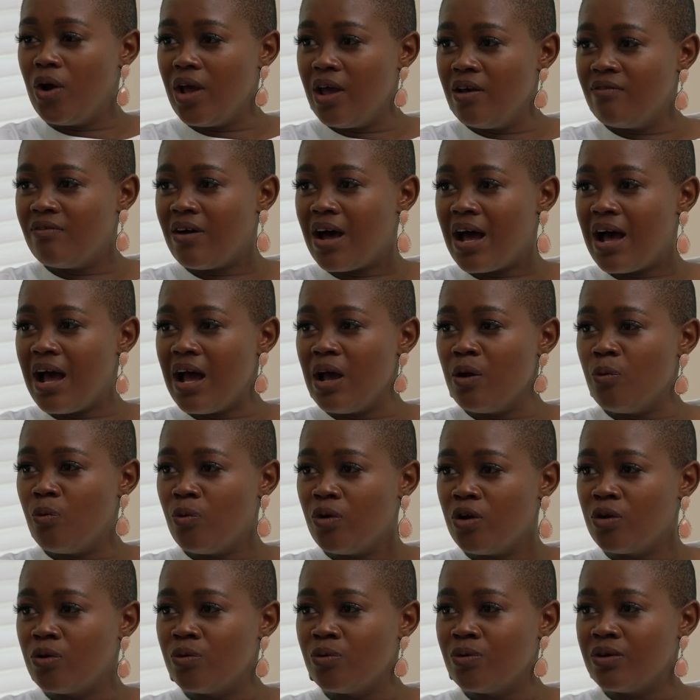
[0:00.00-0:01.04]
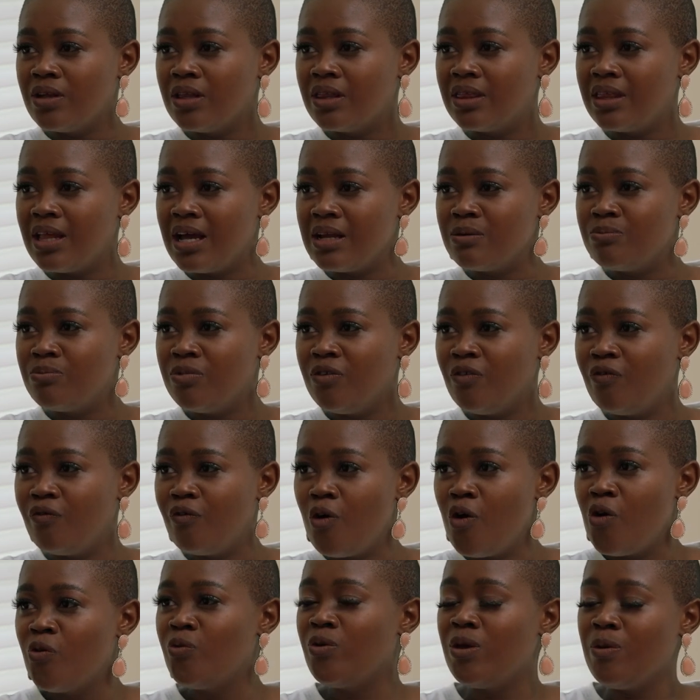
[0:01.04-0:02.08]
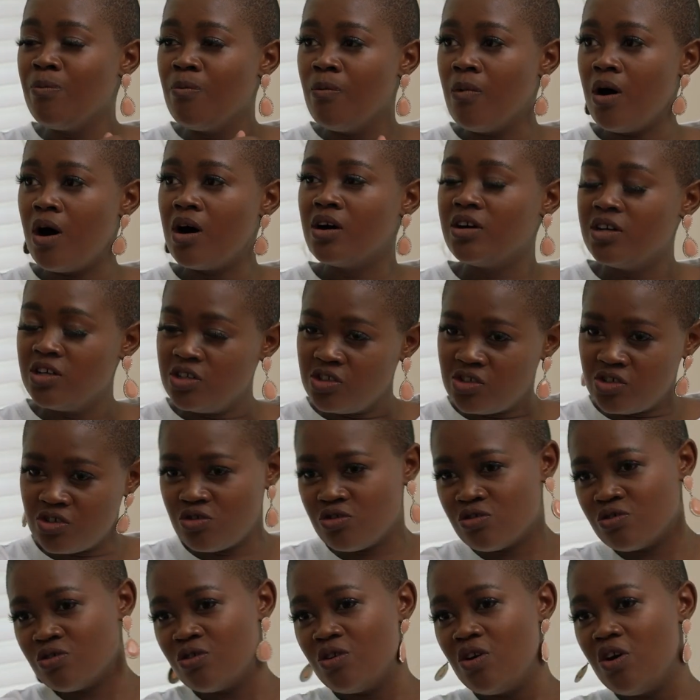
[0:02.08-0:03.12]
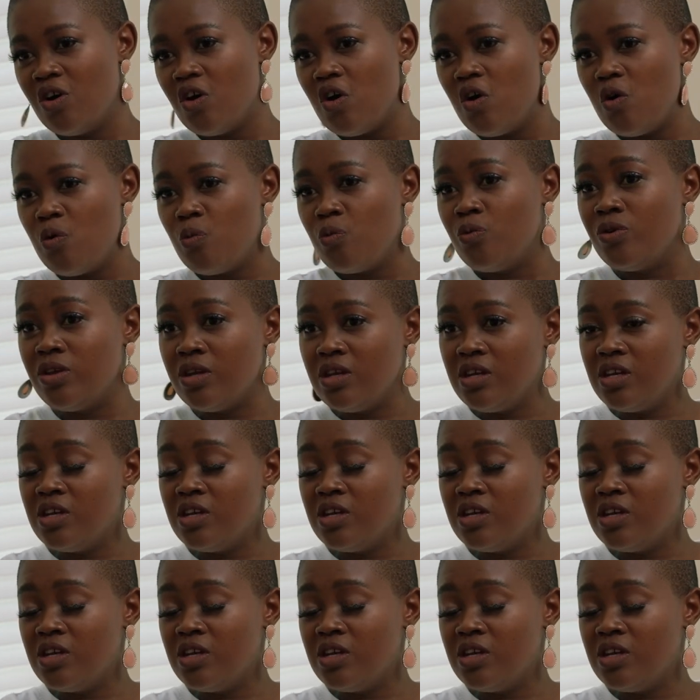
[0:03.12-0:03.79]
whoever I work with, that before we market you, we